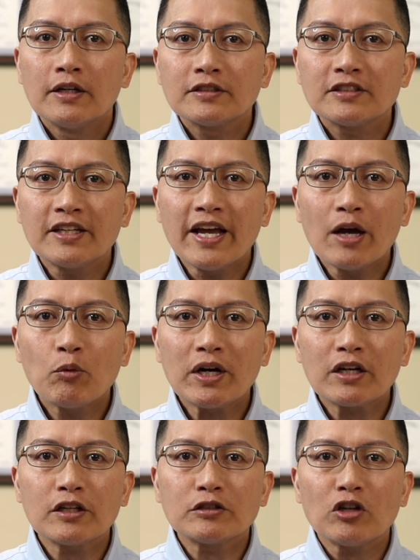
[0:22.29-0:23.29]
Today I
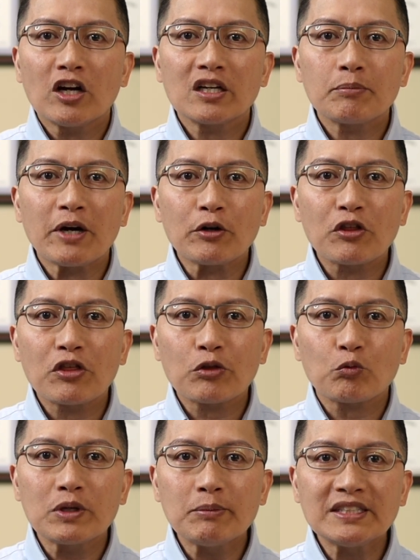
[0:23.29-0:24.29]
wanted to talk about
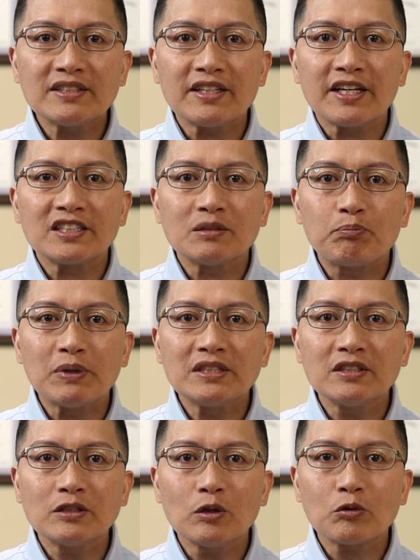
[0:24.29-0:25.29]
3 mistakes
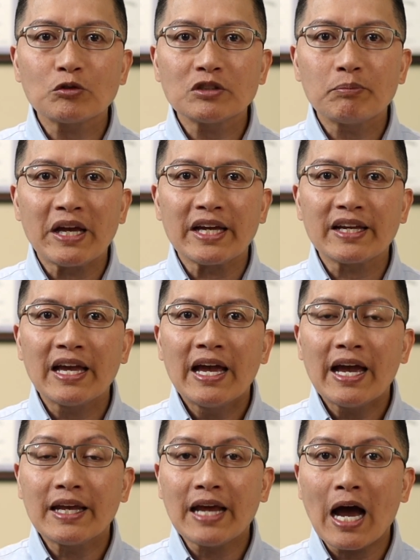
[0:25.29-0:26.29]
business owners make
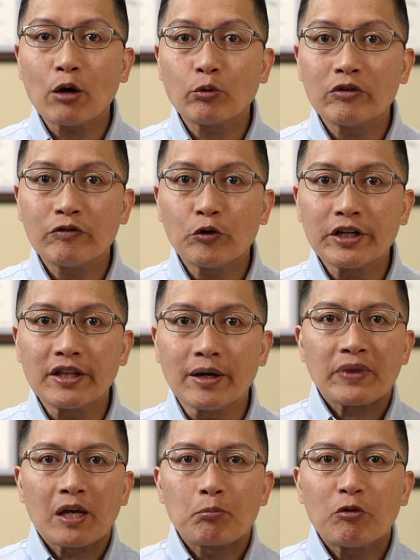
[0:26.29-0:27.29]
and how to avoid
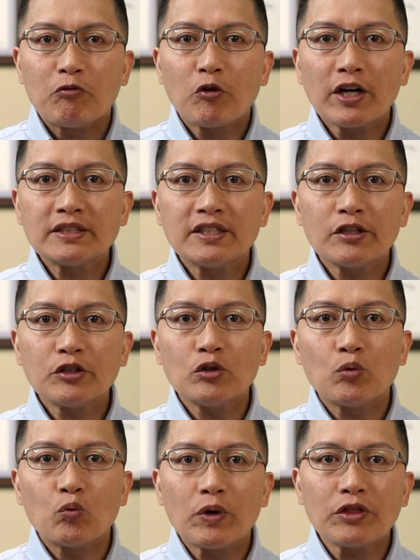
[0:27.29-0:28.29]
them. Before I tell
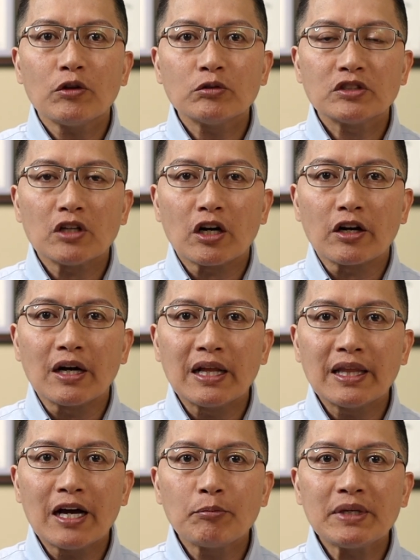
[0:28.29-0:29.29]
you what those are,
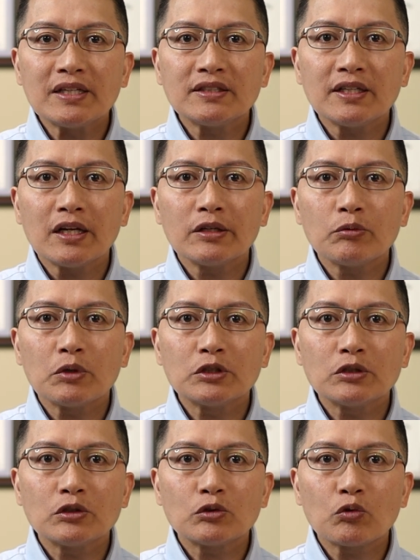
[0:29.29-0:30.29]
allow me to tell you a
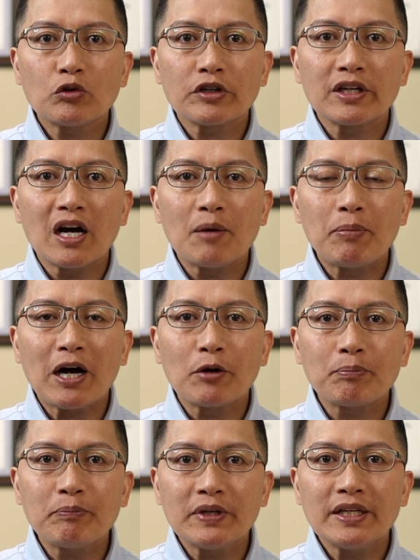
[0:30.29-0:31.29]
story
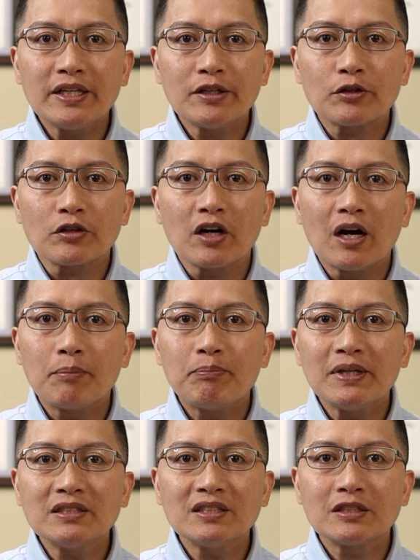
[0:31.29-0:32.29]
about Peter, a
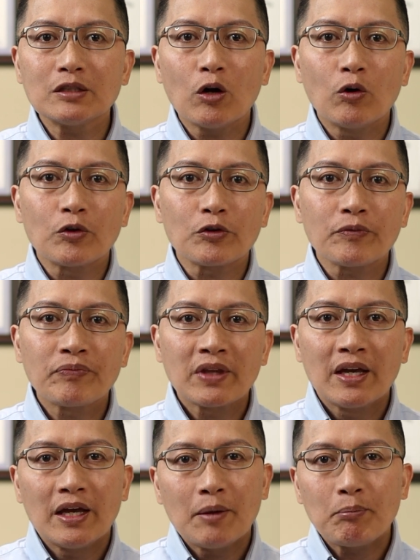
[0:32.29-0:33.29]
business owner,
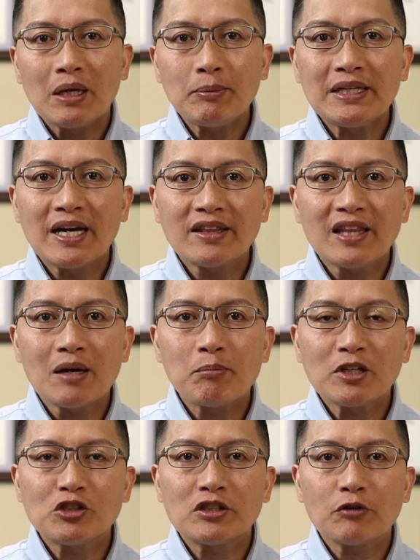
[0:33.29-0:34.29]
maybe not that
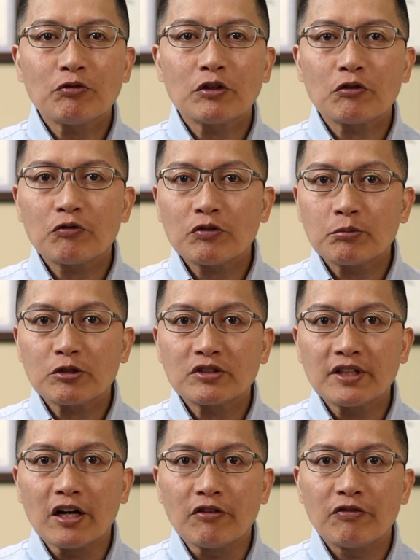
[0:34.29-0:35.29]
much different from
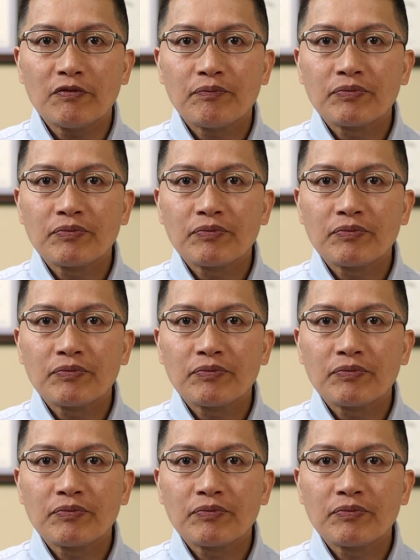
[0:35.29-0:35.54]
yourself.